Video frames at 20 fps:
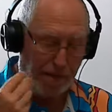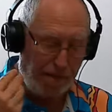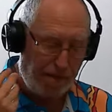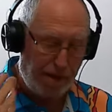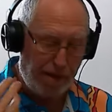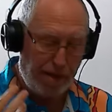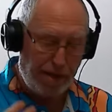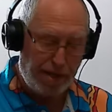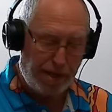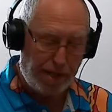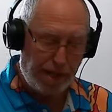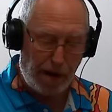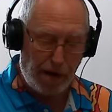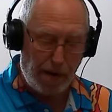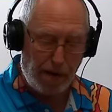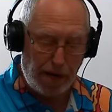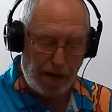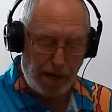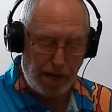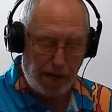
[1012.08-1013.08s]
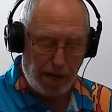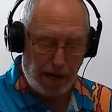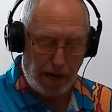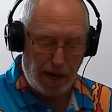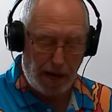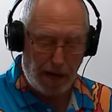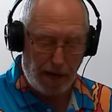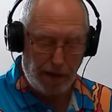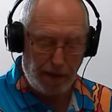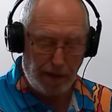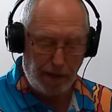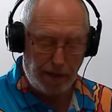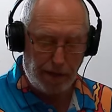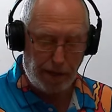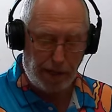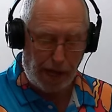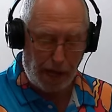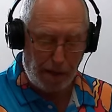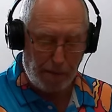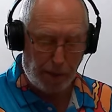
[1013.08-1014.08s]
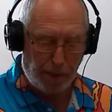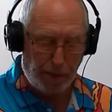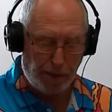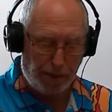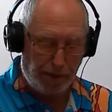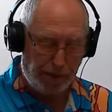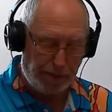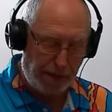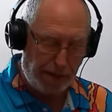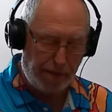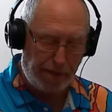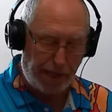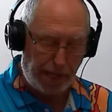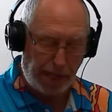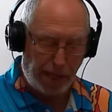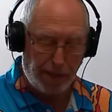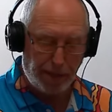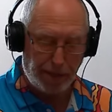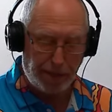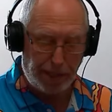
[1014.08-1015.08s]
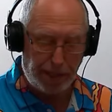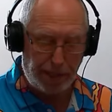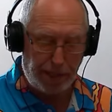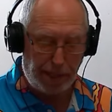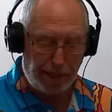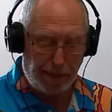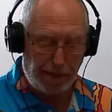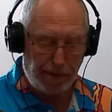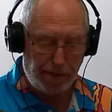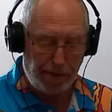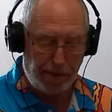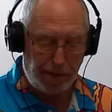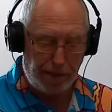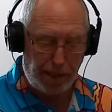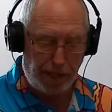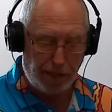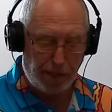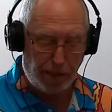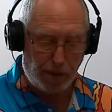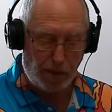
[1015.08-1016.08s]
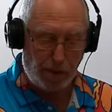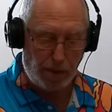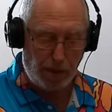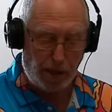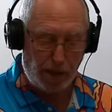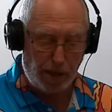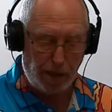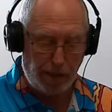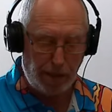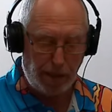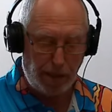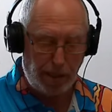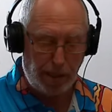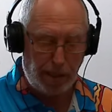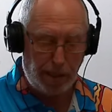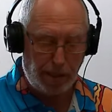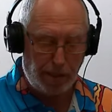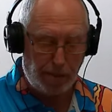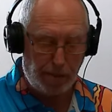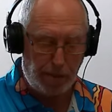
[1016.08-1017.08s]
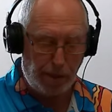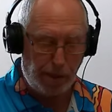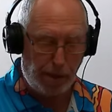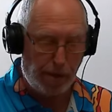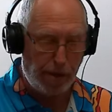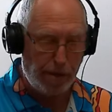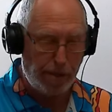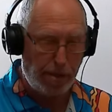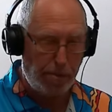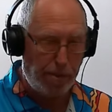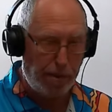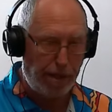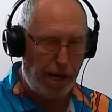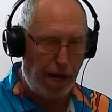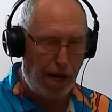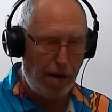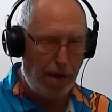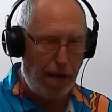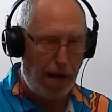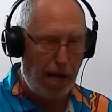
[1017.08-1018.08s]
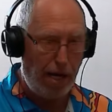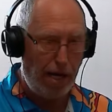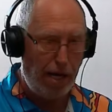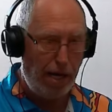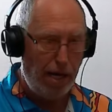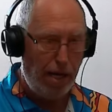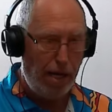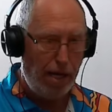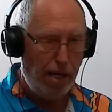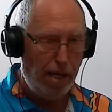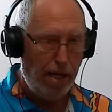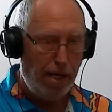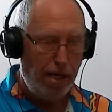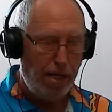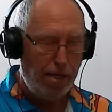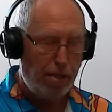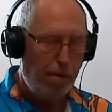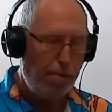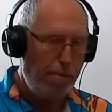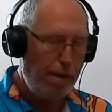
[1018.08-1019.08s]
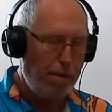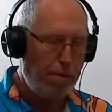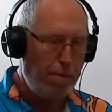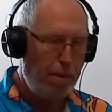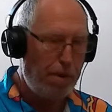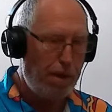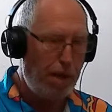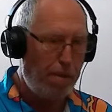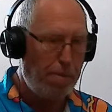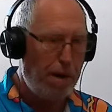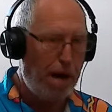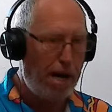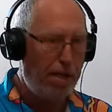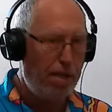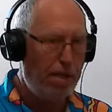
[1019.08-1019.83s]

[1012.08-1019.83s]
very scary, the chemicals, everything else in there that's going on. It is pretty crazy. But now so it makes me think back